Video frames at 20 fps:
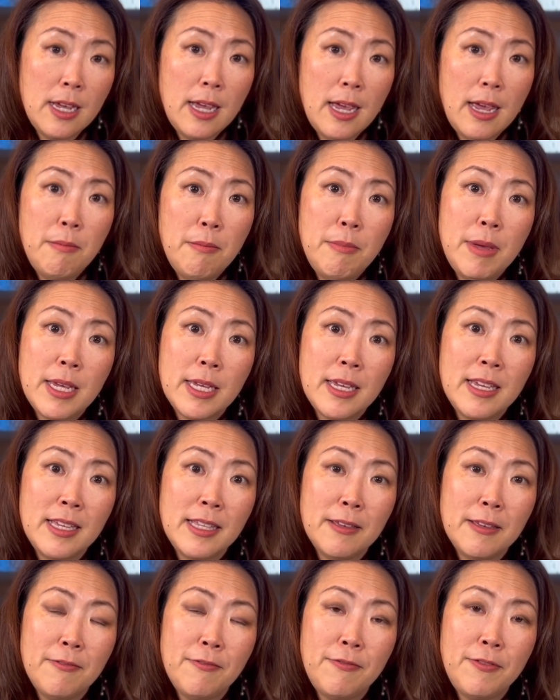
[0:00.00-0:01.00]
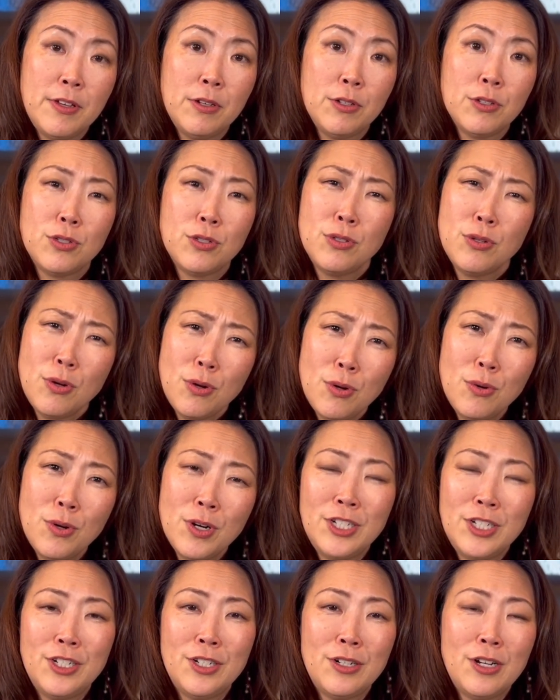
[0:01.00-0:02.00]
and making them feel so
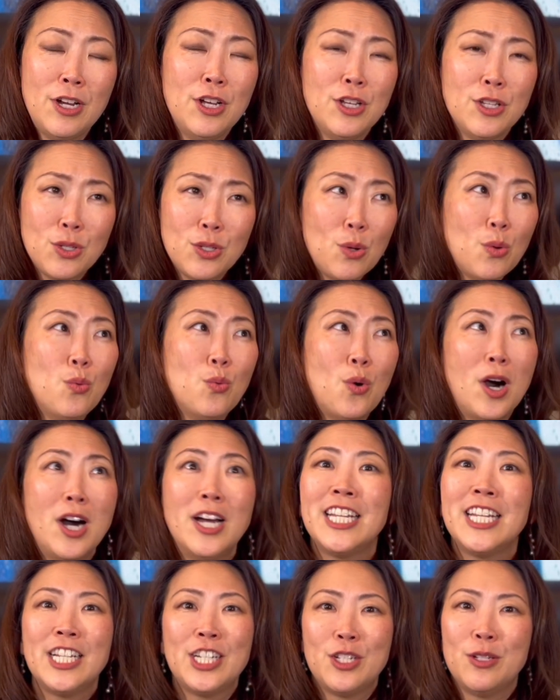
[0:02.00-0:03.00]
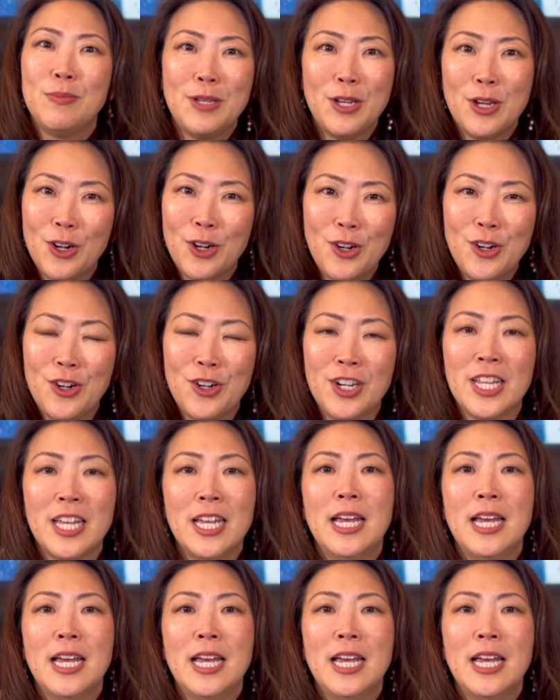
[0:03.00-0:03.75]
wanting to be heard.